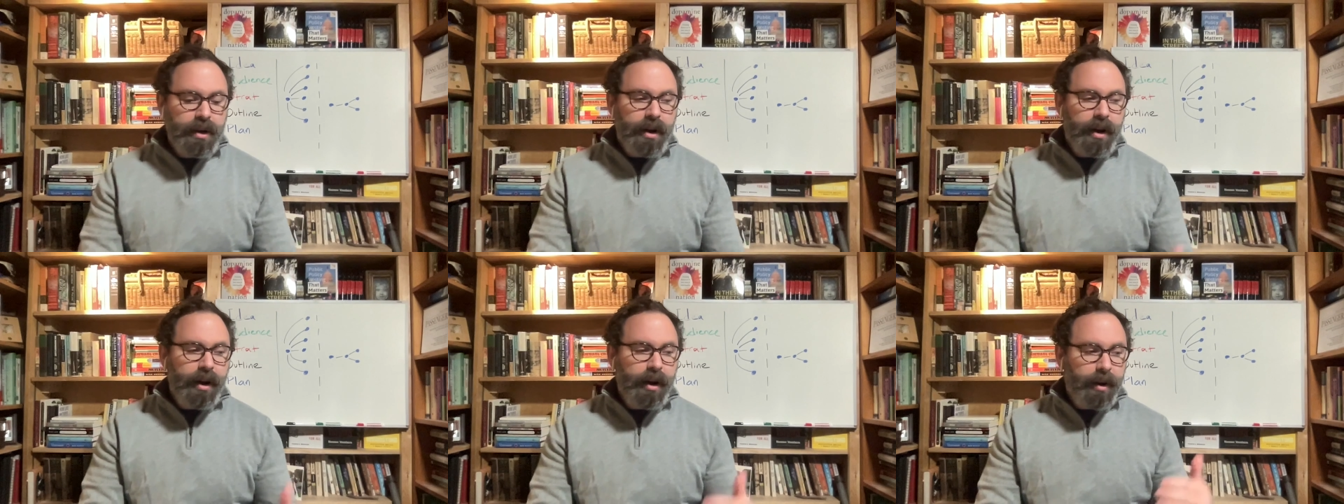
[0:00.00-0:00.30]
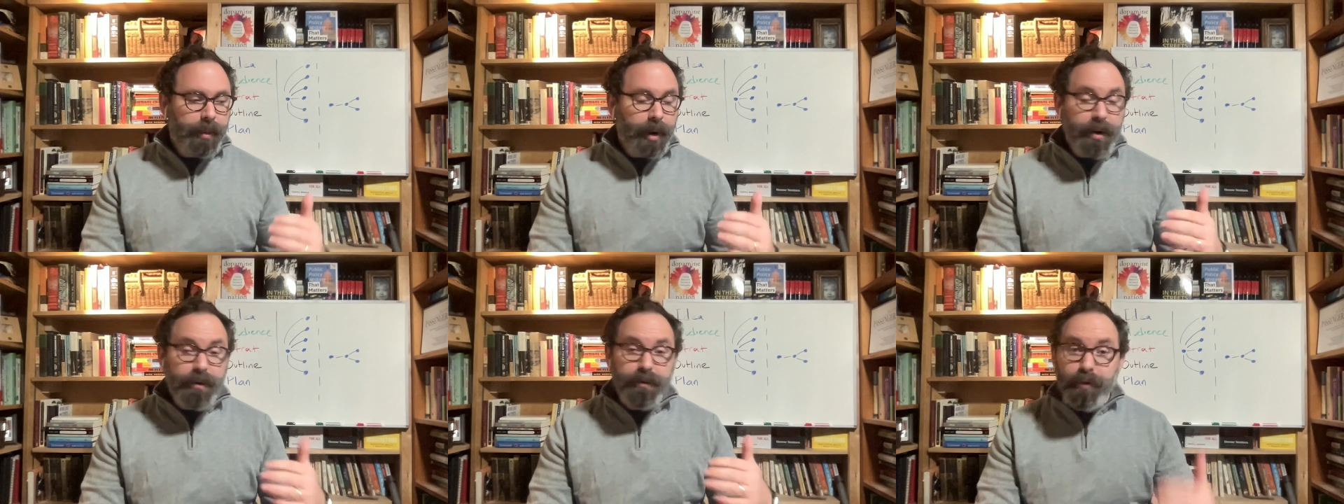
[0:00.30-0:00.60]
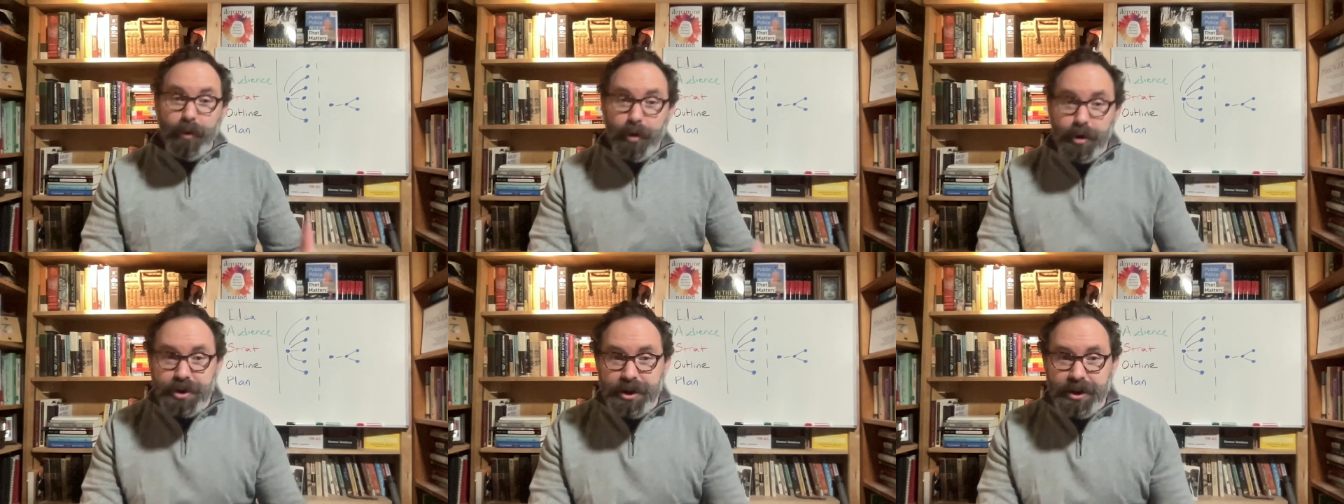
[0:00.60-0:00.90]

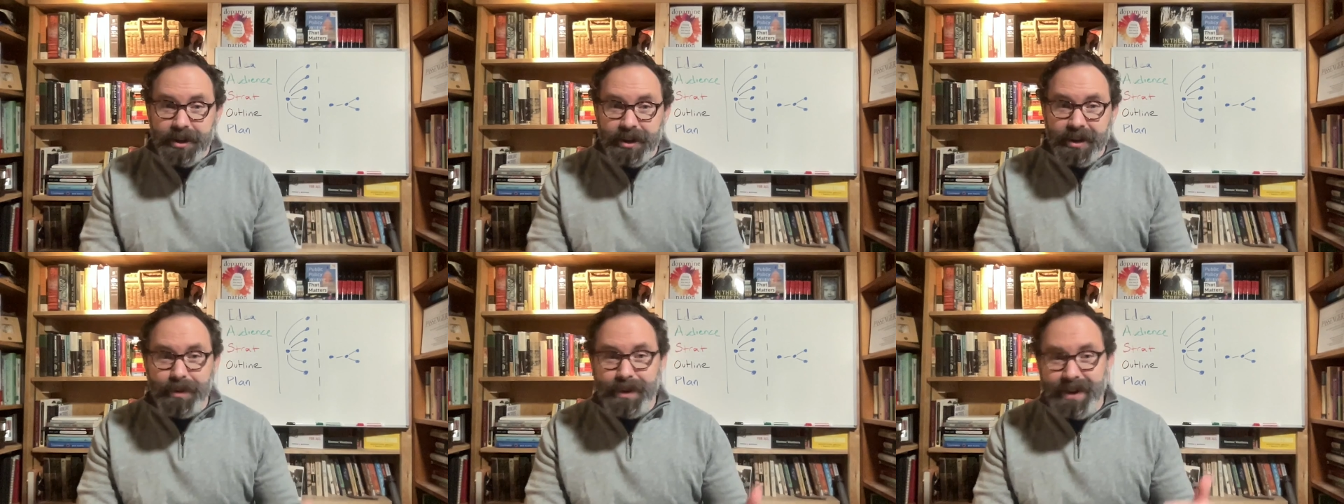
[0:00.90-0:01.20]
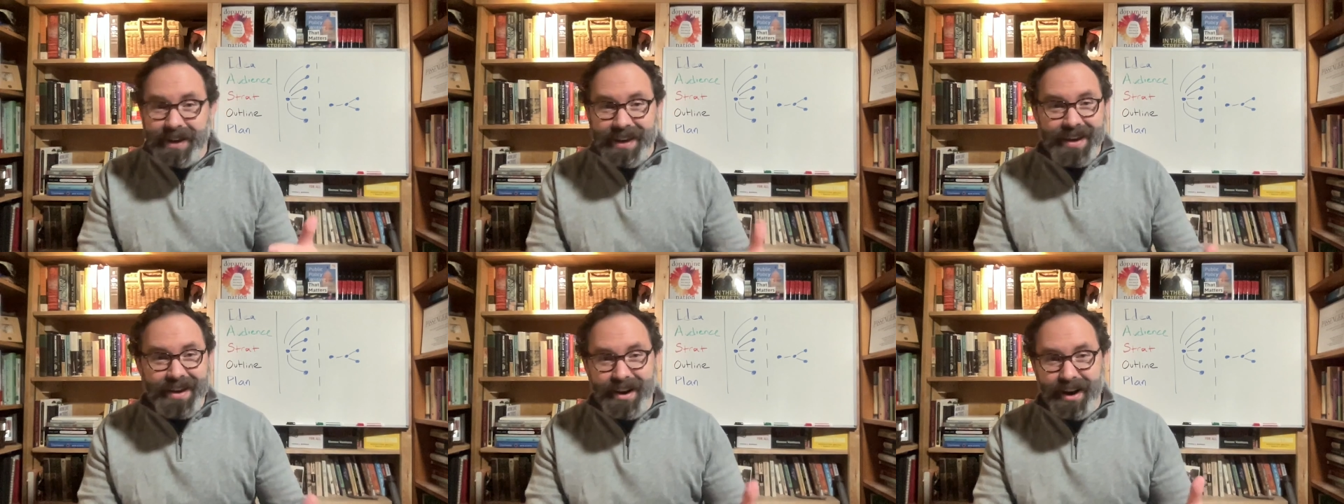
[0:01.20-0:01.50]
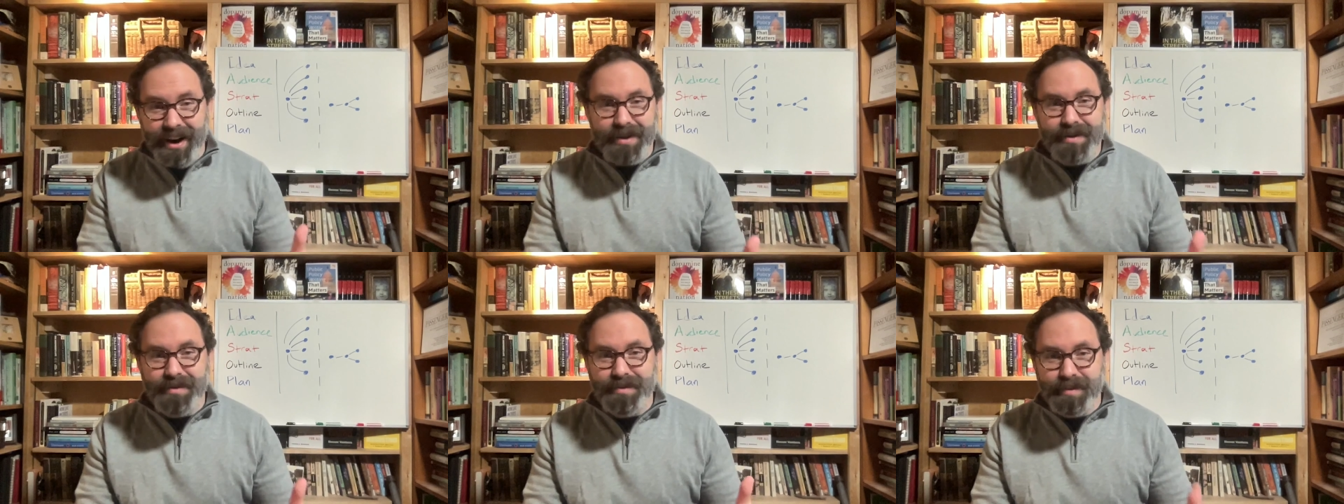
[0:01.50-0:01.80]
Unfortunately, we
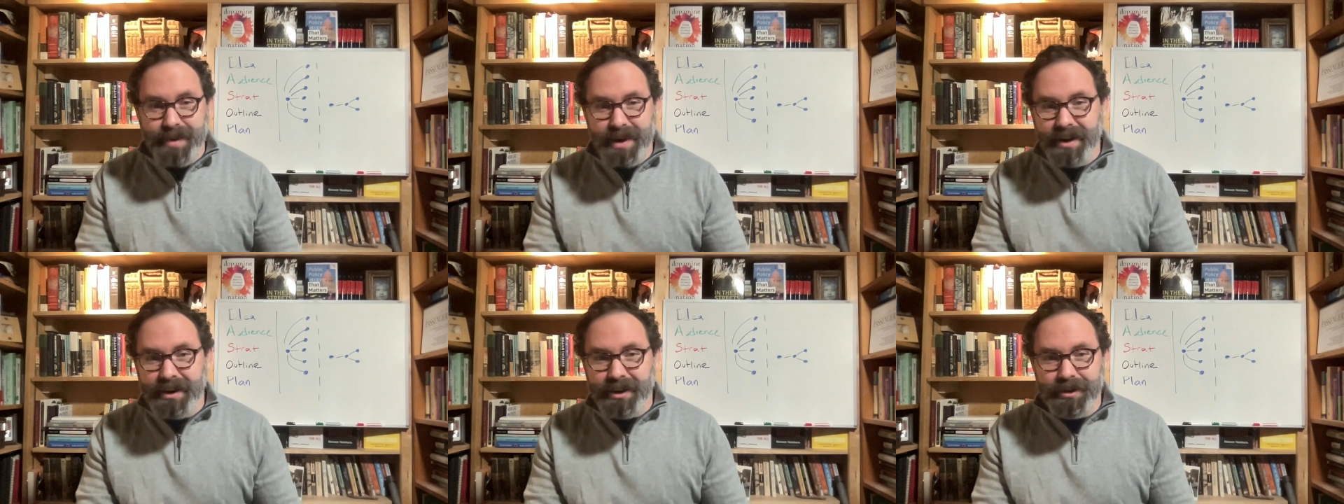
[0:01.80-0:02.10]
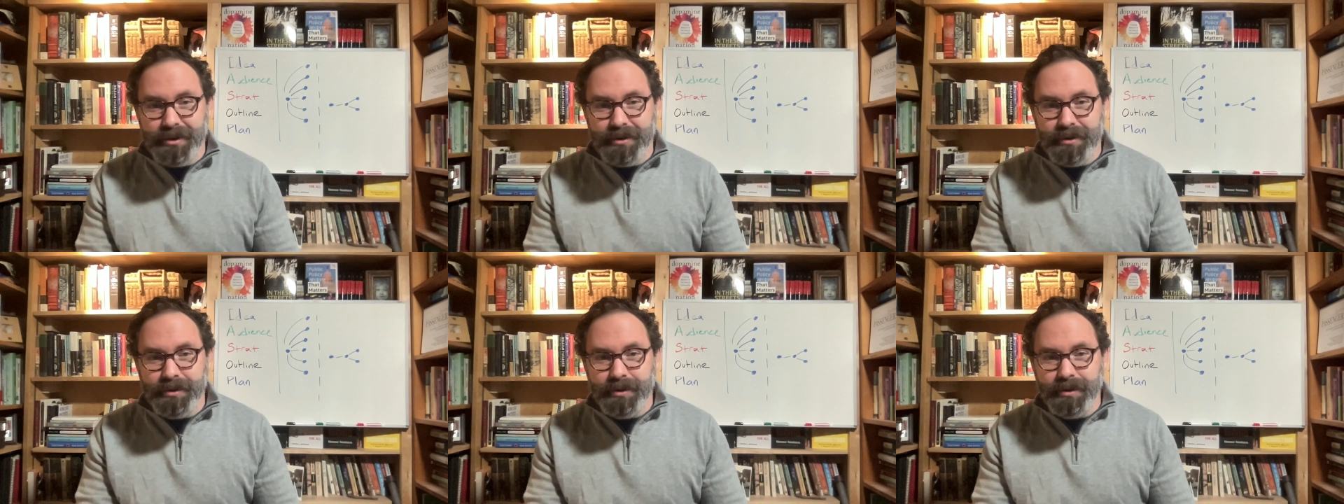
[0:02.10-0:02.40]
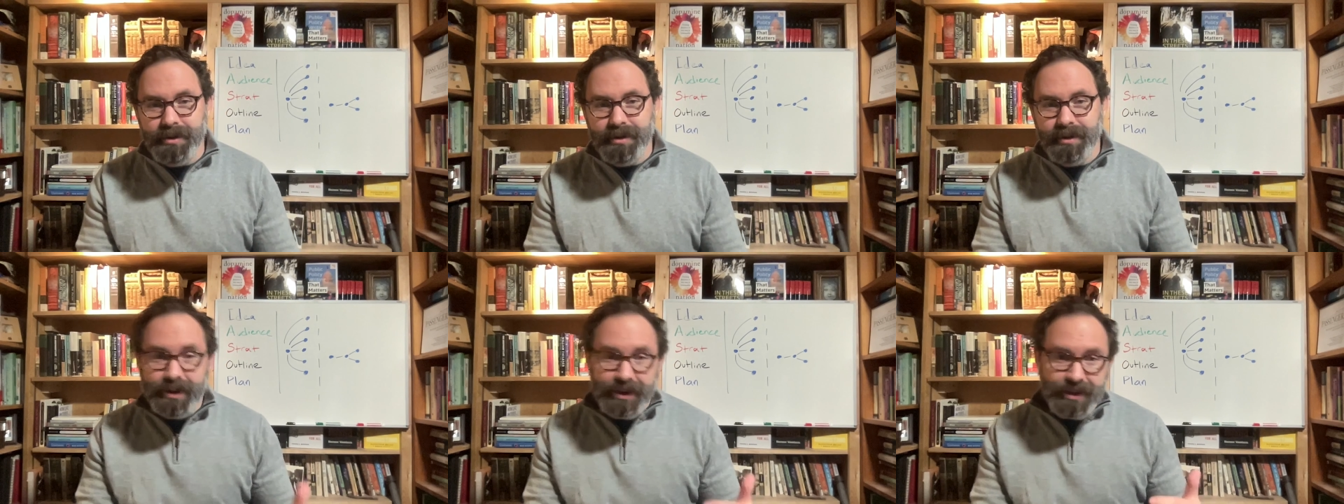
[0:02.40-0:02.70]
cannot make you
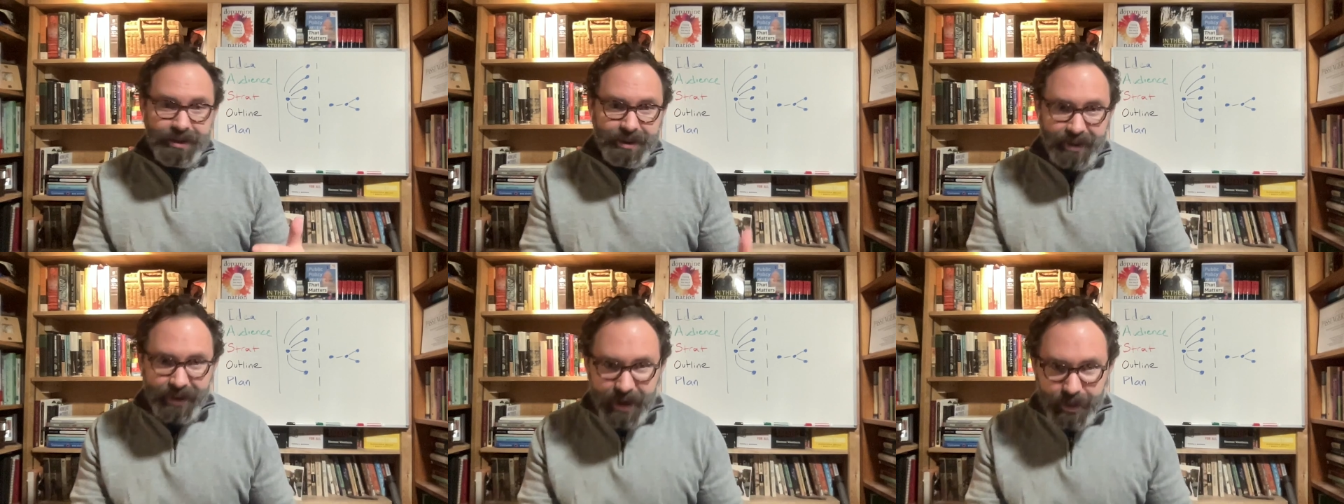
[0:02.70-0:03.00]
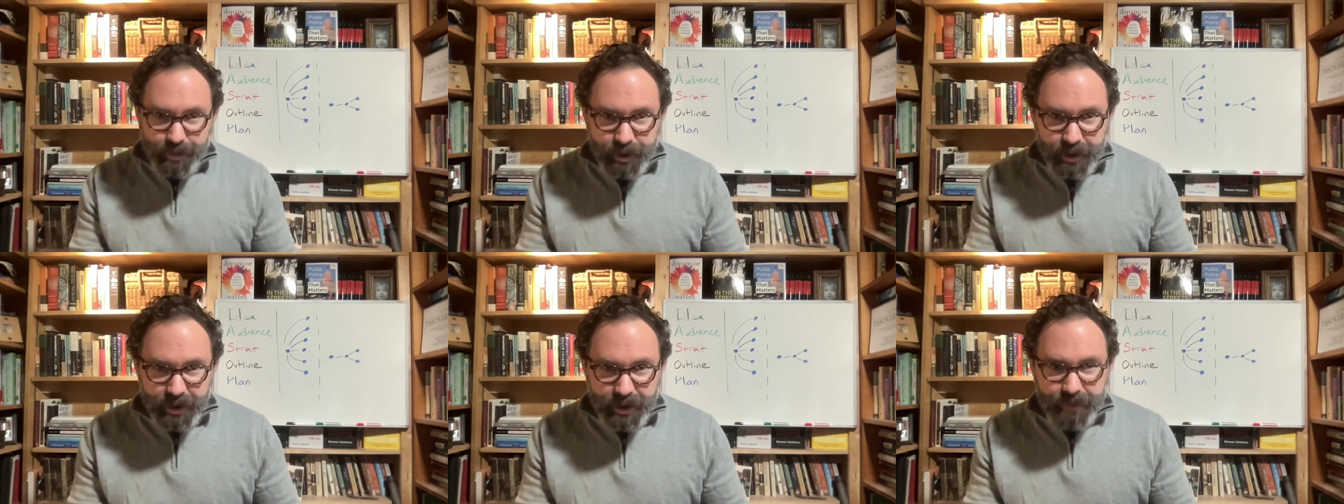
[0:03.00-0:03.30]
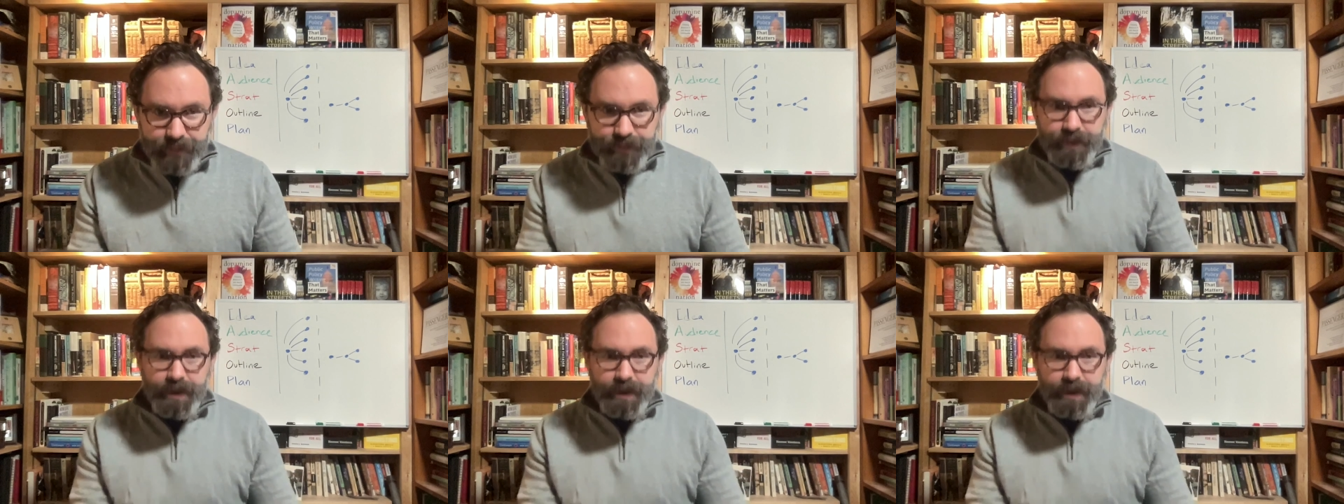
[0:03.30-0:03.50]
a celebrity.